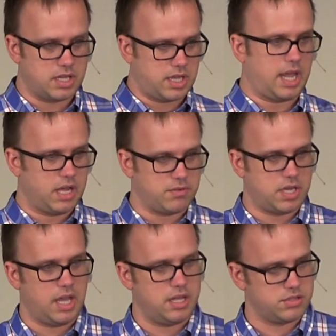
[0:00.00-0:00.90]
like King
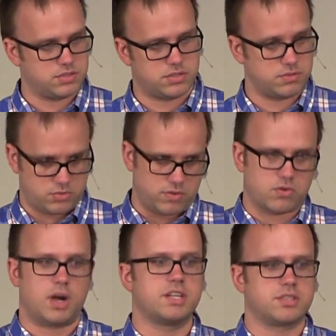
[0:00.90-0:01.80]
of Kings,
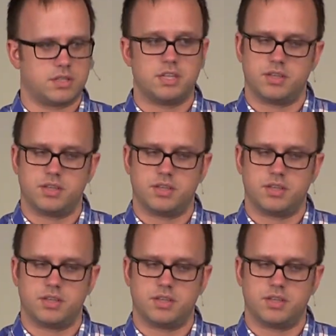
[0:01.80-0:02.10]
sort of Christ.